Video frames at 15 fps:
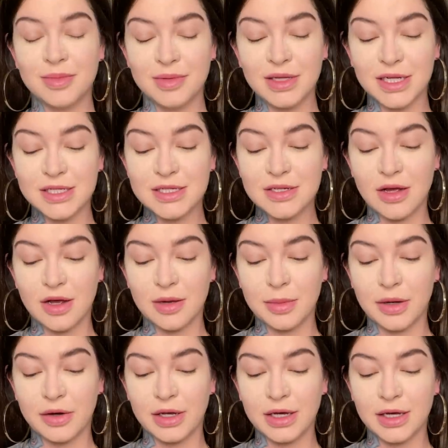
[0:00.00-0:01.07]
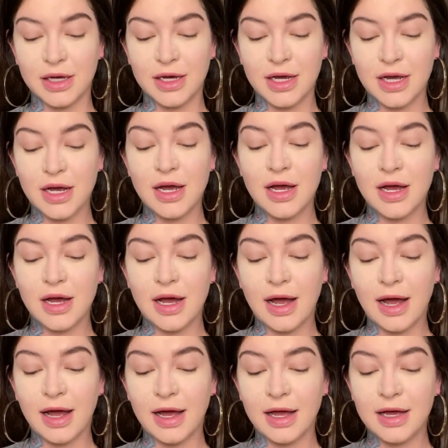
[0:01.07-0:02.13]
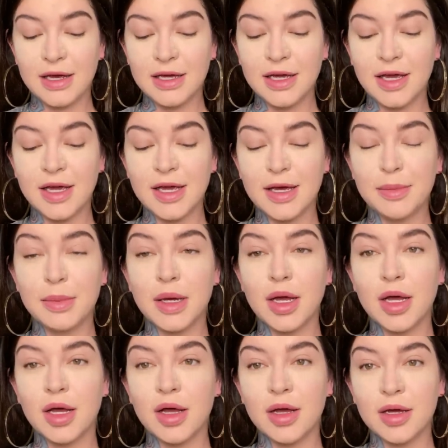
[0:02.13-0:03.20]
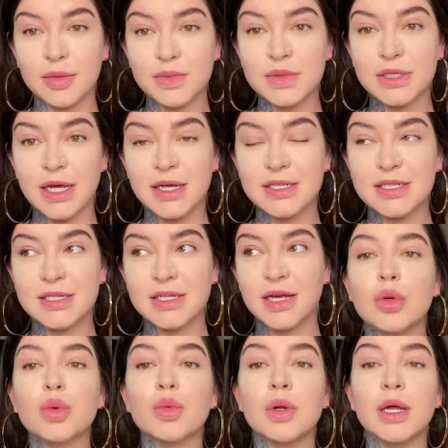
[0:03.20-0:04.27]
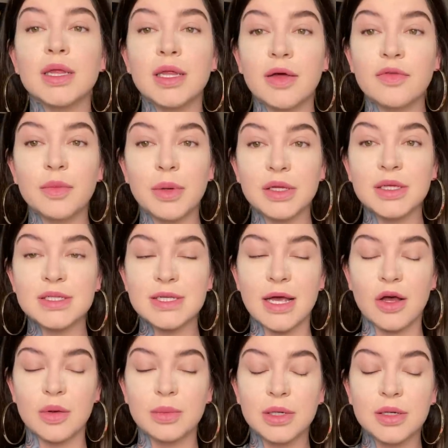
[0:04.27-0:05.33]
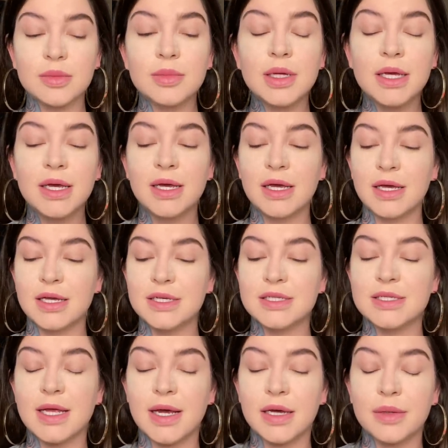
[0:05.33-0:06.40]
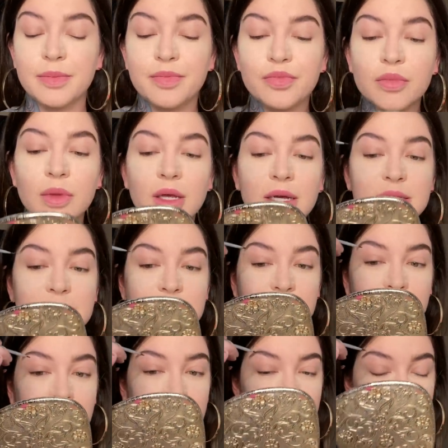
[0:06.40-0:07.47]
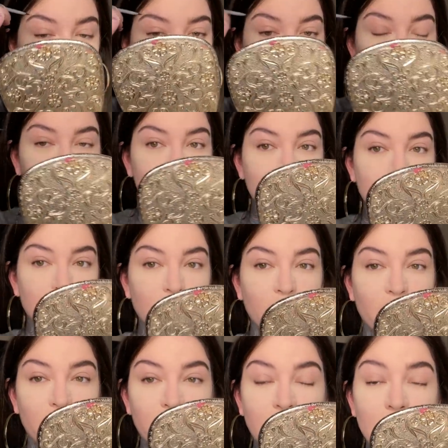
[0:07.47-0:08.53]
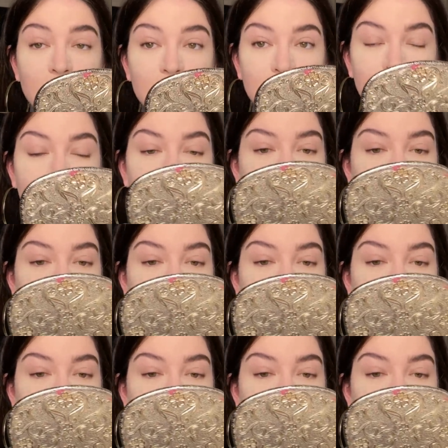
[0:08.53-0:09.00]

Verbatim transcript: Let's talk about it. I am obsessed. What I love about this album is that it's like funk,